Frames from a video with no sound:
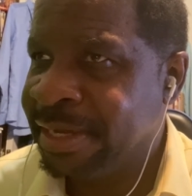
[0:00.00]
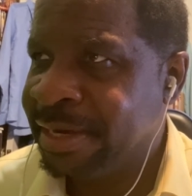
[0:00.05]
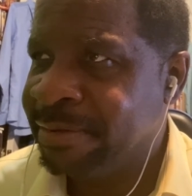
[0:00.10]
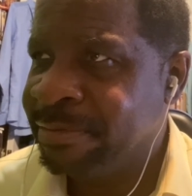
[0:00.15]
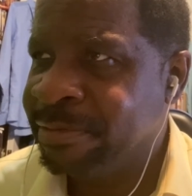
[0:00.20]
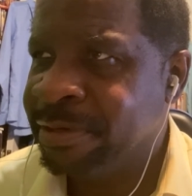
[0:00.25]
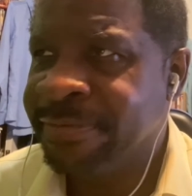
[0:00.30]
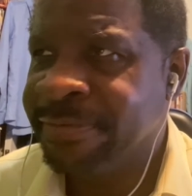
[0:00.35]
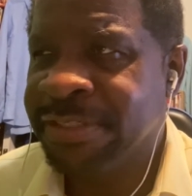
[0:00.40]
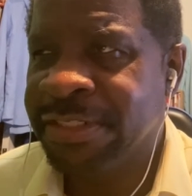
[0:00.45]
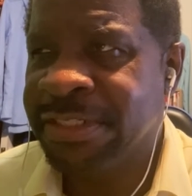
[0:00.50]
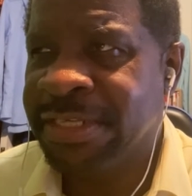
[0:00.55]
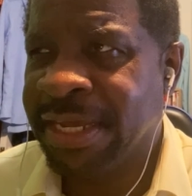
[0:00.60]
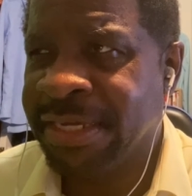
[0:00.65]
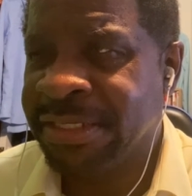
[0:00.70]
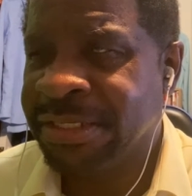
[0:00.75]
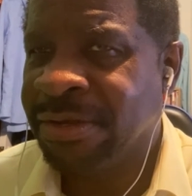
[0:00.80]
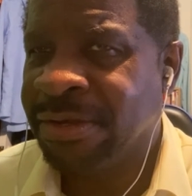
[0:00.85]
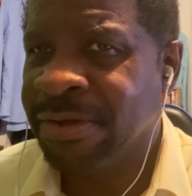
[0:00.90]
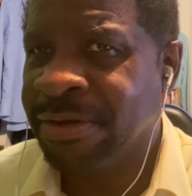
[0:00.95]
I don't know if she's
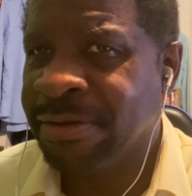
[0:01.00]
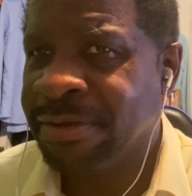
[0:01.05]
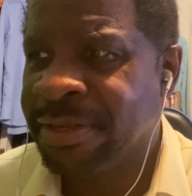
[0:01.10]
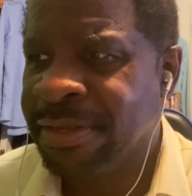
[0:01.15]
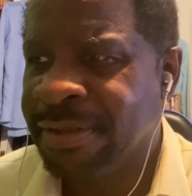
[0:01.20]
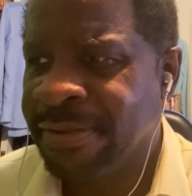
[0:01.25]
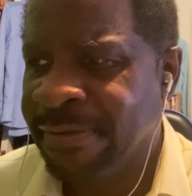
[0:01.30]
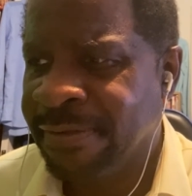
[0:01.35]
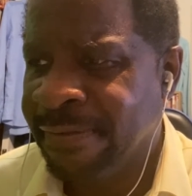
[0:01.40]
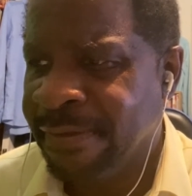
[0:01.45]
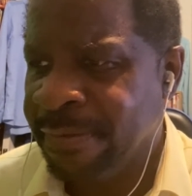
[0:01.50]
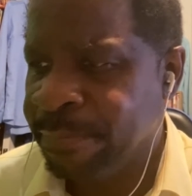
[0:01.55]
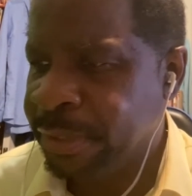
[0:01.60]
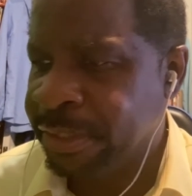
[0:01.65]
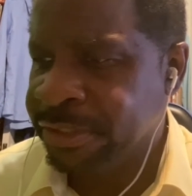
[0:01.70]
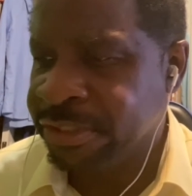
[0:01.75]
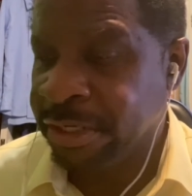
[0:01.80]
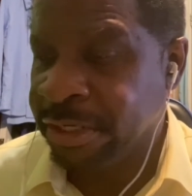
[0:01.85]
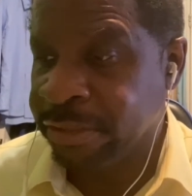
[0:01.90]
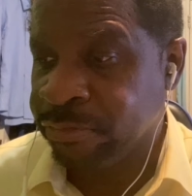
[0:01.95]
that tall,
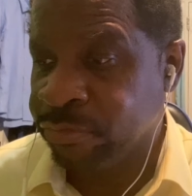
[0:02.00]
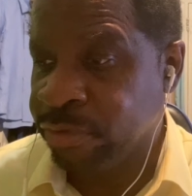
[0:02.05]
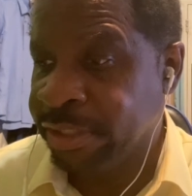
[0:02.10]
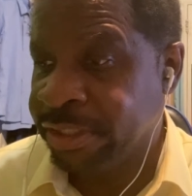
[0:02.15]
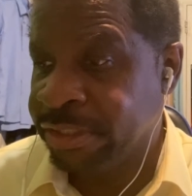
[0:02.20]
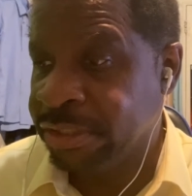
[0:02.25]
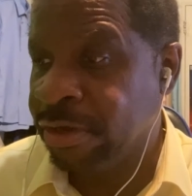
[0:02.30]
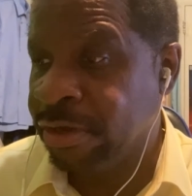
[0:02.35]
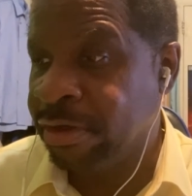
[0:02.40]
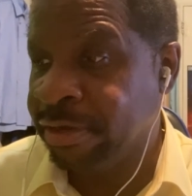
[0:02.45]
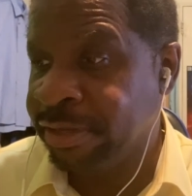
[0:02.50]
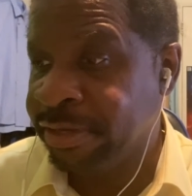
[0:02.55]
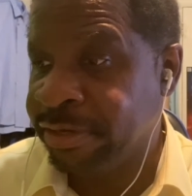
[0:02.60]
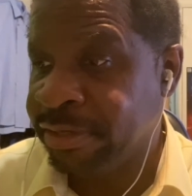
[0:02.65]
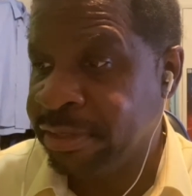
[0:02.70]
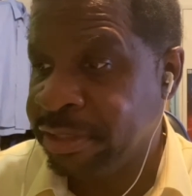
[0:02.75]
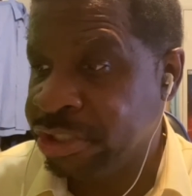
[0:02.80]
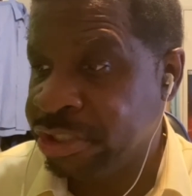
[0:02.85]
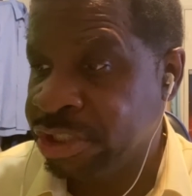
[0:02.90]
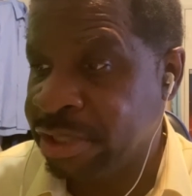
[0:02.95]
but she looks really tall here
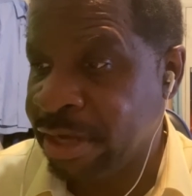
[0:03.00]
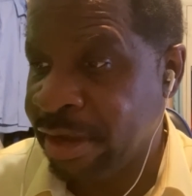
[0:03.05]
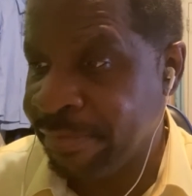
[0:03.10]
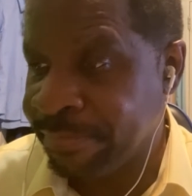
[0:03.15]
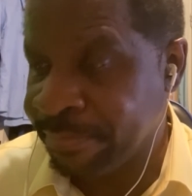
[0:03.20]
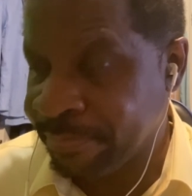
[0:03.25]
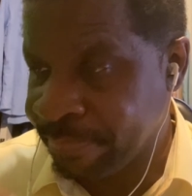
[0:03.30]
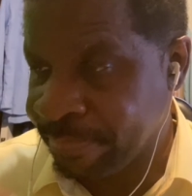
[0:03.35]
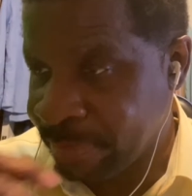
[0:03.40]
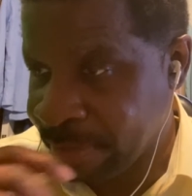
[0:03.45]
in this shot.